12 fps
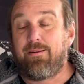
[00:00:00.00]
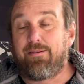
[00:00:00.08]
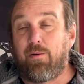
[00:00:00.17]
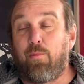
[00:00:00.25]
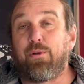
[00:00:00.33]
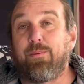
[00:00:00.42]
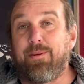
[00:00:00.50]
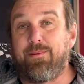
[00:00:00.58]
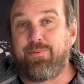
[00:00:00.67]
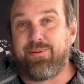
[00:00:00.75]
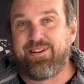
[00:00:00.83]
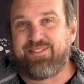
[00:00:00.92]
No wonder why you
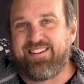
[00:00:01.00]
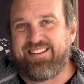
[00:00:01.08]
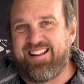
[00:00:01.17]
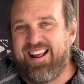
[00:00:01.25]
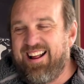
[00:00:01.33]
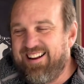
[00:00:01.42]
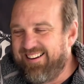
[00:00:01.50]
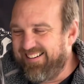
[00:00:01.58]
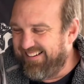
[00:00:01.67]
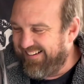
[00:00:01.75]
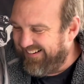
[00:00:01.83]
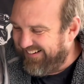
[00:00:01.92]
put this one in there.
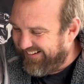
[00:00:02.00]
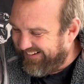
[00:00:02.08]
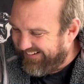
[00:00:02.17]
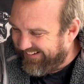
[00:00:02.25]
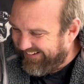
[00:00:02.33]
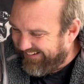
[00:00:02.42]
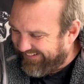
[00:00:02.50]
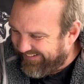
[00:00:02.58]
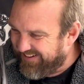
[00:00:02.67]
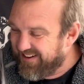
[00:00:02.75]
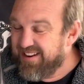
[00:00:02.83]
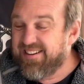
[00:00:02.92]

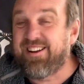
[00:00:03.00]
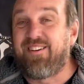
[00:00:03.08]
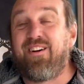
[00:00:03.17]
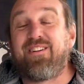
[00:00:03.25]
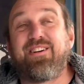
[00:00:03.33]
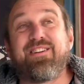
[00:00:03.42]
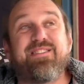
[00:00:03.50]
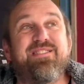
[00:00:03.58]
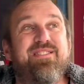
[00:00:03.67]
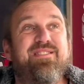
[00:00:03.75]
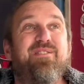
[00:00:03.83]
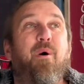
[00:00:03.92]
So I
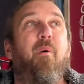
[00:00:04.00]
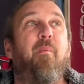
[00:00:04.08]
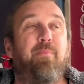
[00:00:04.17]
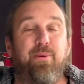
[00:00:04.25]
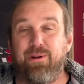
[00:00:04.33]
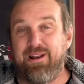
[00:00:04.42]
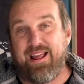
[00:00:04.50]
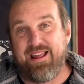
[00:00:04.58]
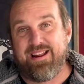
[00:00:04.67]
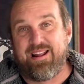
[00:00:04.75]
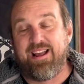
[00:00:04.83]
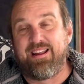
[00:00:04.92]
could not put
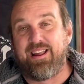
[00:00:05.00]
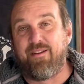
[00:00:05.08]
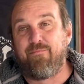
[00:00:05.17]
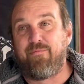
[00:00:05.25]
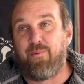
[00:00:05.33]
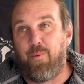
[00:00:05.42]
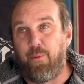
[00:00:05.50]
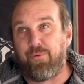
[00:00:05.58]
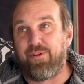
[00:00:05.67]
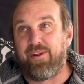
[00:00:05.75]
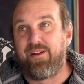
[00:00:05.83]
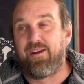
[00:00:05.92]
Layer Cake in for
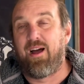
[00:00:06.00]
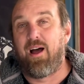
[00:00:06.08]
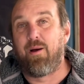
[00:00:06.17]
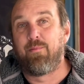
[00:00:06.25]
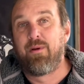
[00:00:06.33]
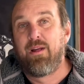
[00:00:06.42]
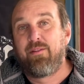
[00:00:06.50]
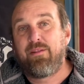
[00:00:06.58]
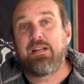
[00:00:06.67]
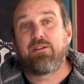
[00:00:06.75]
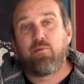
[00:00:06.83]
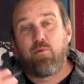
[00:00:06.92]
Wanda. Um,
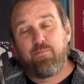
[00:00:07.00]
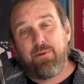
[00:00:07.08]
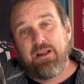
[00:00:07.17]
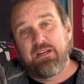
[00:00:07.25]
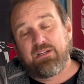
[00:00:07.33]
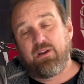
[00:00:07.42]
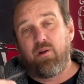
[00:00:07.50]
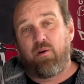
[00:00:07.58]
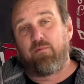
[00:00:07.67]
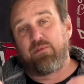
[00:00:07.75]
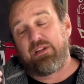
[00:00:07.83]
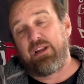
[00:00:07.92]
these are all beers that
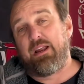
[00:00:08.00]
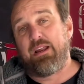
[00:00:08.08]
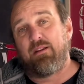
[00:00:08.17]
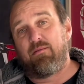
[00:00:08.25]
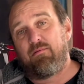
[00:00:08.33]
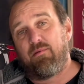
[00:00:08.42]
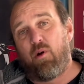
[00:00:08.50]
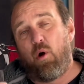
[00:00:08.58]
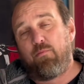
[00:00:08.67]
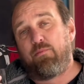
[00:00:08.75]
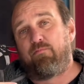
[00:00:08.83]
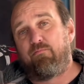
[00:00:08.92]
obviously
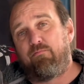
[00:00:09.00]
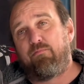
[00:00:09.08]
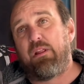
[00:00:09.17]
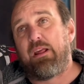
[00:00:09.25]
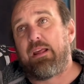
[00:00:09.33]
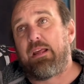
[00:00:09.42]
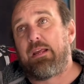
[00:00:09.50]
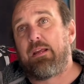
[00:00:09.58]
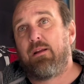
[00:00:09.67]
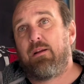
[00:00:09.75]
I'm the